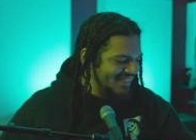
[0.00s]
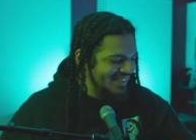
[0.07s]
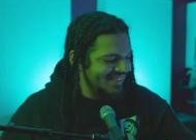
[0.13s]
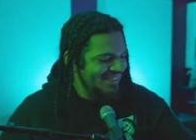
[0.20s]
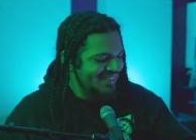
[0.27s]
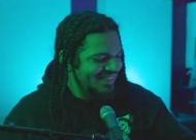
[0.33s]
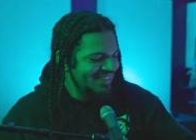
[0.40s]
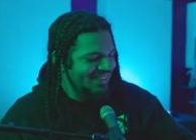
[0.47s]
How
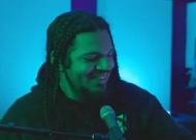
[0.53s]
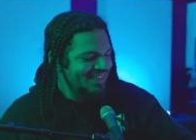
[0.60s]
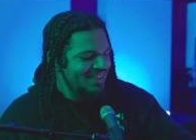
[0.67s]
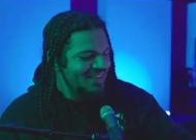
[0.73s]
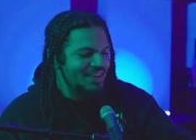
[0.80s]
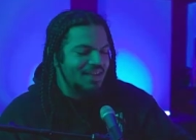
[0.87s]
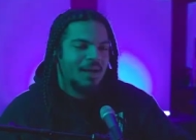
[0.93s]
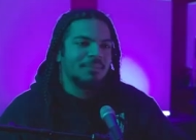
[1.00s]
you been, man?
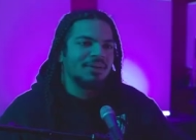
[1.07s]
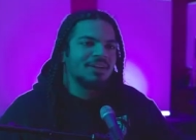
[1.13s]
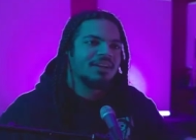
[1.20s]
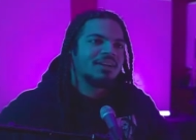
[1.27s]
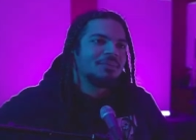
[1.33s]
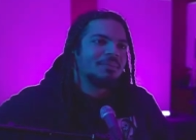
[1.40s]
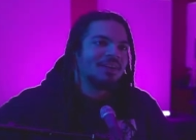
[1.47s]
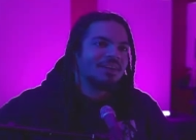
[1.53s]
I've been
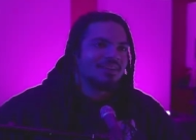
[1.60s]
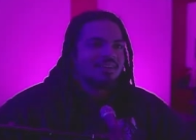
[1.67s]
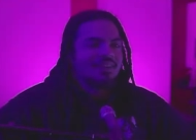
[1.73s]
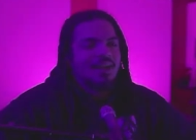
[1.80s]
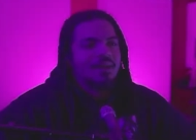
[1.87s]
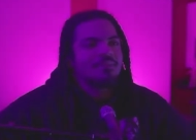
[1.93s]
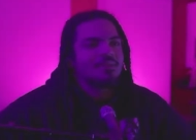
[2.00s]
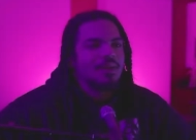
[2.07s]
good, man. Yeah.
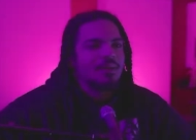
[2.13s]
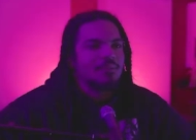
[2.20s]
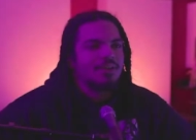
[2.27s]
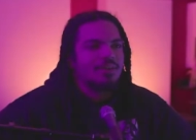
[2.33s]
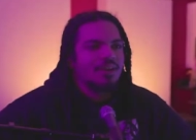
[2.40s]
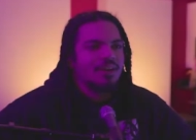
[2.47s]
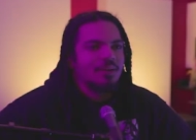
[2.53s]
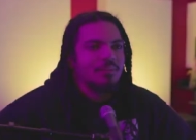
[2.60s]
I've been, I've
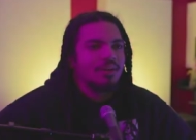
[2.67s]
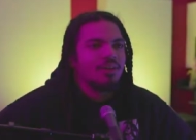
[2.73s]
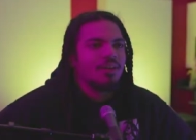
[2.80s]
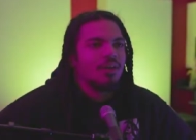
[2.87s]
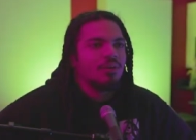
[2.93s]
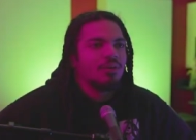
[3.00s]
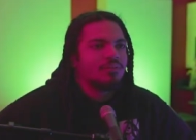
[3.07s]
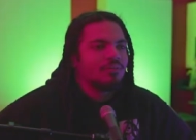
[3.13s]
been great. I've been
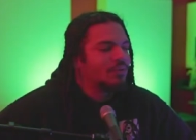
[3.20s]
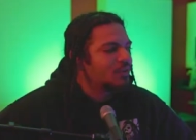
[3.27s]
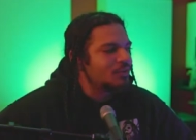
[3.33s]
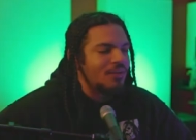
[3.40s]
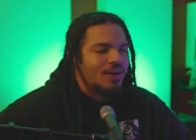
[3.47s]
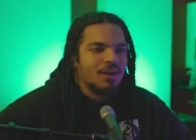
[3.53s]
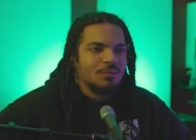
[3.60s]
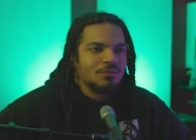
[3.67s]
glowing.
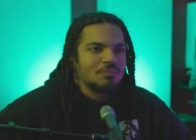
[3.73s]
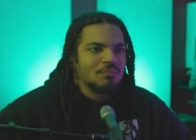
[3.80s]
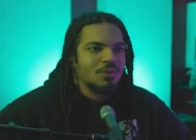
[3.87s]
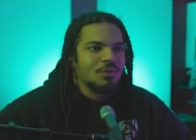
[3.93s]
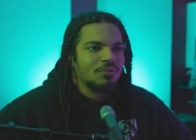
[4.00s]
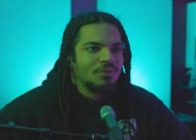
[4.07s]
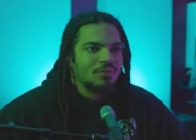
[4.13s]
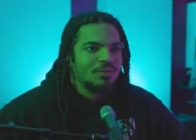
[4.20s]
First Friday was
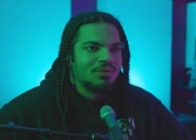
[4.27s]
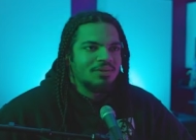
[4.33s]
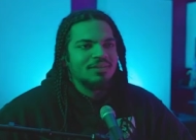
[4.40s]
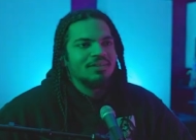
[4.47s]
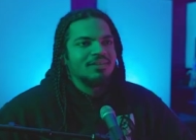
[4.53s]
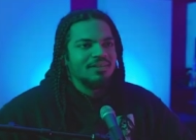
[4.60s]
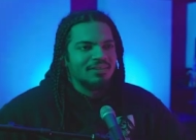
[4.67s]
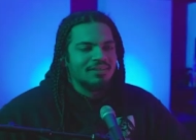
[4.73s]
beautiful.
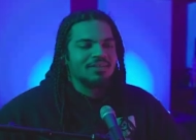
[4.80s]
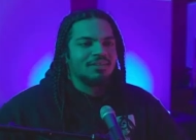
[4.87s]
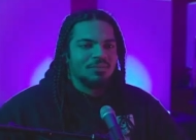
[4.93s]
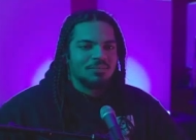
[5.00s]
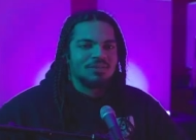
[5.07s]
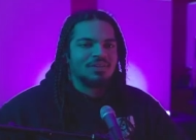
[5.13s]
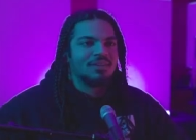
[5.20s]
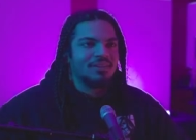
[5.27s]
Yeah. You know
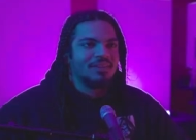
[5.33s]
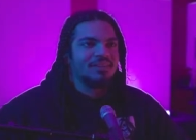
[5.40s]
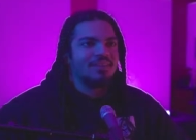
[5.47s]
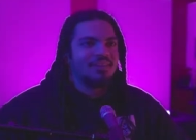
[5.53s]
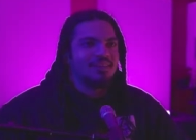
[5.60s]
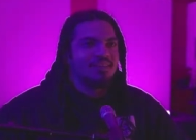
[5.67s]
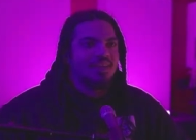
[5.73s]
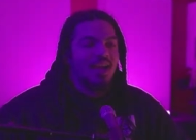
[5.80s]
I heard you
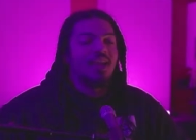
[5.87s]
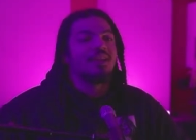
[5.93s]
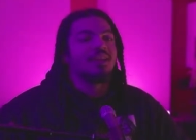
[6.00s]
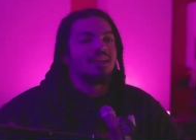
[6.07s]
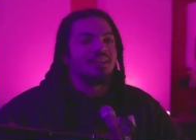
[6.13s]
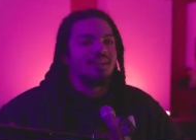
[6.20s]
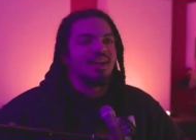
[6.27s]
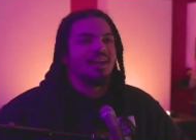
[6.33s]
hosted. I
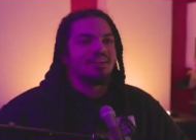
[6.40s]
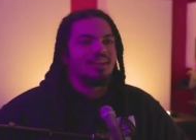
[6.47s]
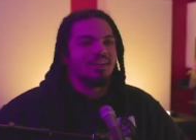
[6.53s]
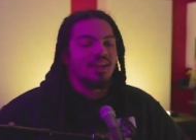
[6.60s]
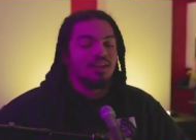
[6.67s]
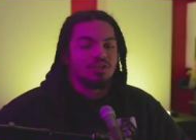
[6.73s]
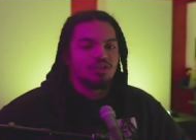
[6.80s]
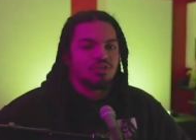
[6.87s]
did. I did.
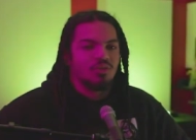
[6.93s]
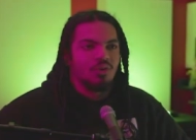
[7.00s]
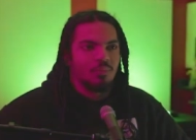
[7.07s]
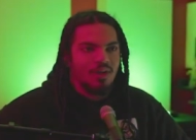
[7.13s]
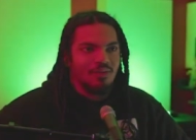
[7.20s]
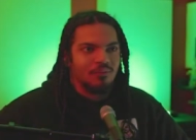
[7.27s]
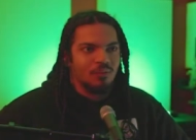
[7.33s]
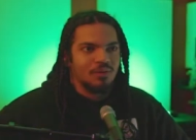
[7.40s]
I destroyed
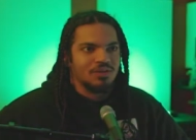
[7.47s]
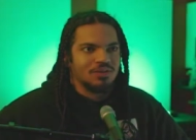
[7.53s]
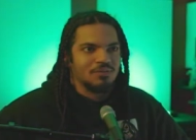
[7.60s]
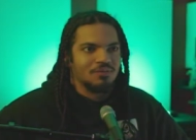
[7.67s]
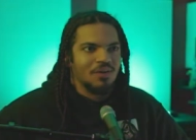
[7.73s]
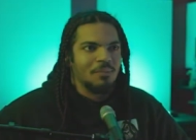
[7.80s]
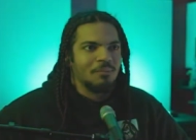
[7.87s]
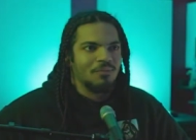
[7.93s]
my voice
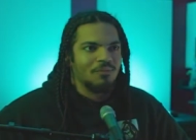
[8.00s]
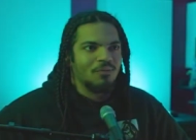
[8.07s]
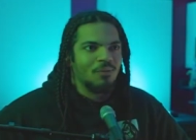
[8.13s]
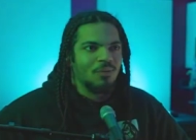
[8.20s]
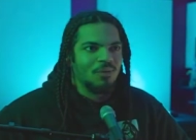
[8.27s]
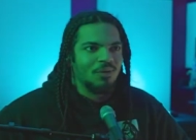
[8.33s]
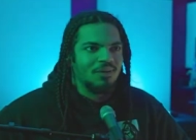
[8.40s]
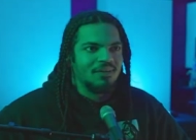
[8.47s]
nice. right
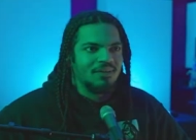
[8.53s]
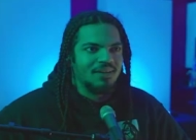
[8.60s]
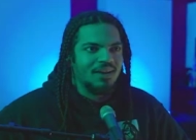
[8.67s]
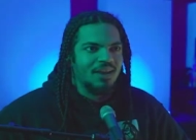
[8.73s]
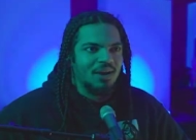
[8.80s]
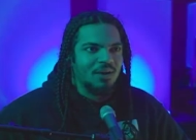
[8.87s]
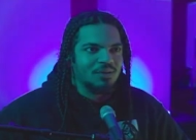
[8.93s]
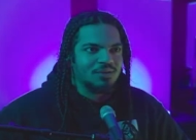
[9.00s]
before an
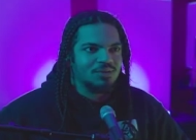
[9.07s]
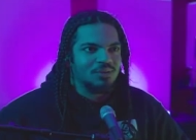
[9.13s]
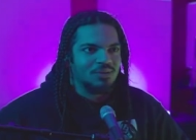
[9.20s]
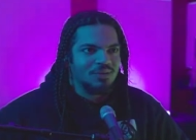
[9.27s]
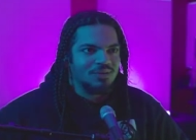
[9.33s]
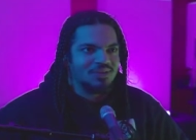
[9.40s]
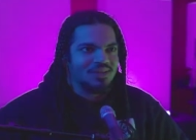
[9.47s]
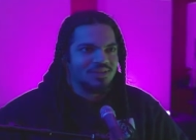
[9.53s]
eight-hour
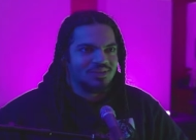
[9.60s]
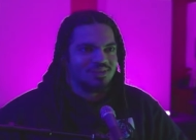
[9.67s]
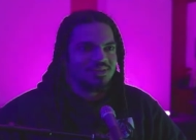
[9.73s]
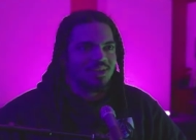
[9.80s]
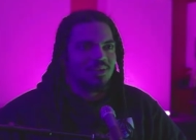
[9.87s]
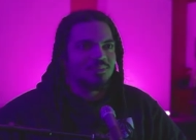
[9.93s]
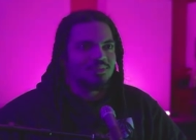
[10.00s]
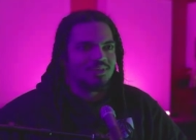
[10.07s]
studio session,
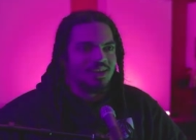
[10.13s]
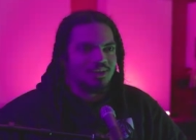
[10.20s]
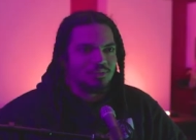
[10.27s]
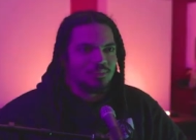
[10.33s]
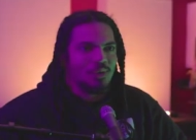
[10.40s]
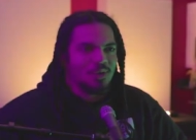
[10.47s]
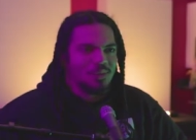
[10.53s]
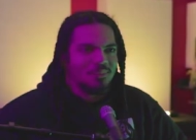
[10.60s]
so nice. that was not
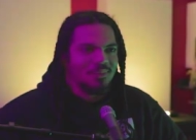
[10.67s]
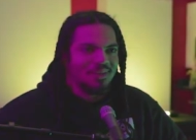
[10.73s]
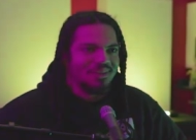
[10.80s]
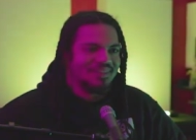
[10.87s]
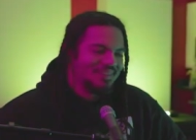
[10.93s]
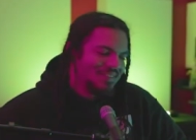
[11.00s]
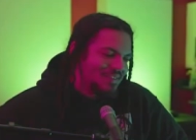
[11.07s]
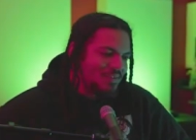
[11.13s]
smart, but
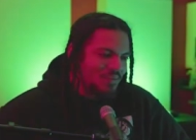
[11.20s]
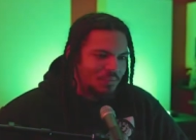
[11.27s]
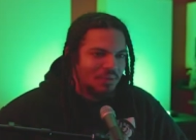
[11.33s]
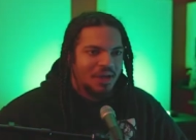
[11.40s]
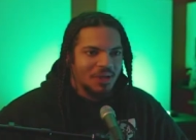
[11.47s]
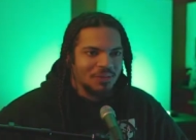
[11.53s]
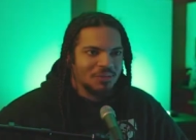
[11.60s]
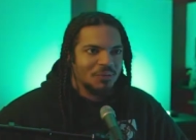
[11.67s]
we
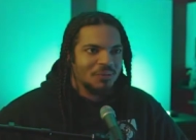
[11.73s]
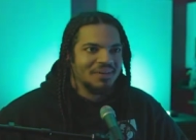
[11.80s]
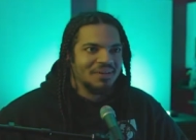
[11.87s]
yeah. got through it.